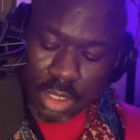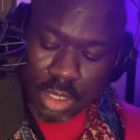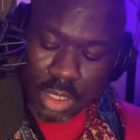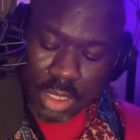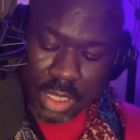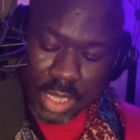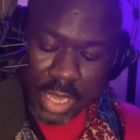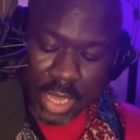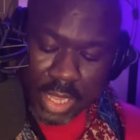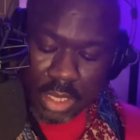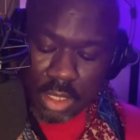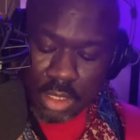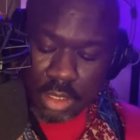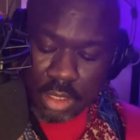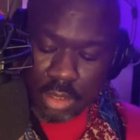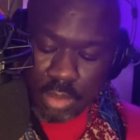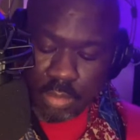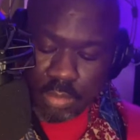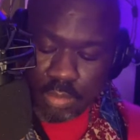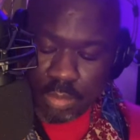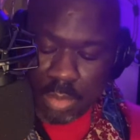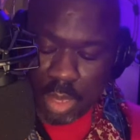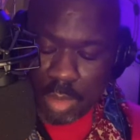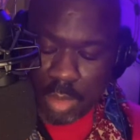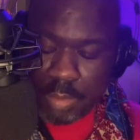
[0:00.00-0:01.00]
Yet
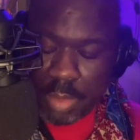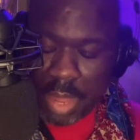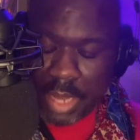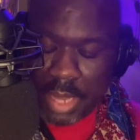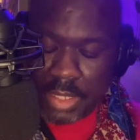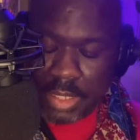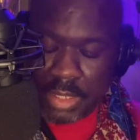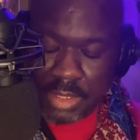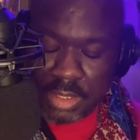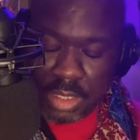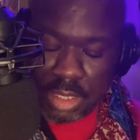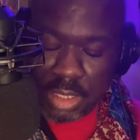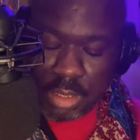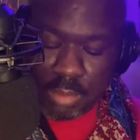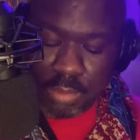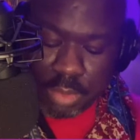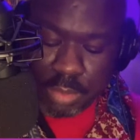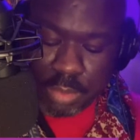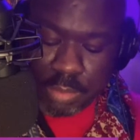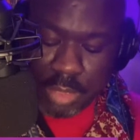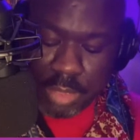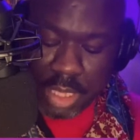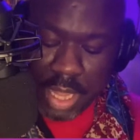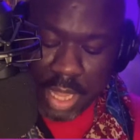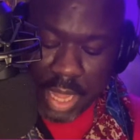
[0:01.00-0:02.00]
my body
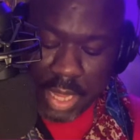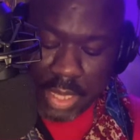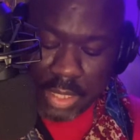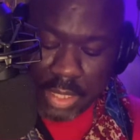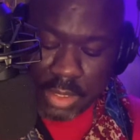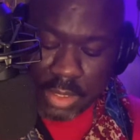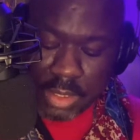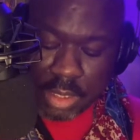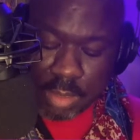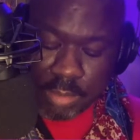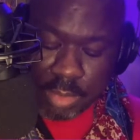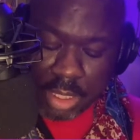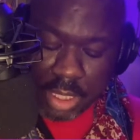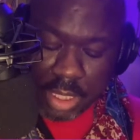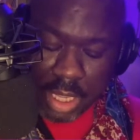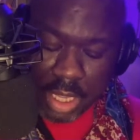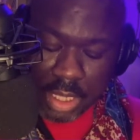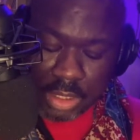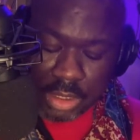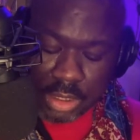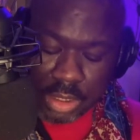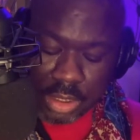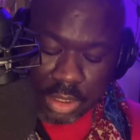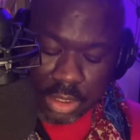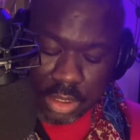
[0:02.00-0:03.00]
seemed beyond
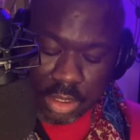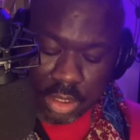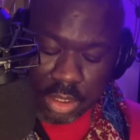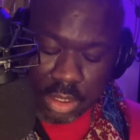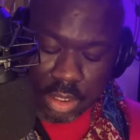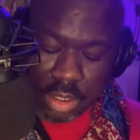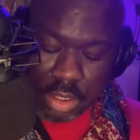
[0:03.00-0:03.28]
supplication.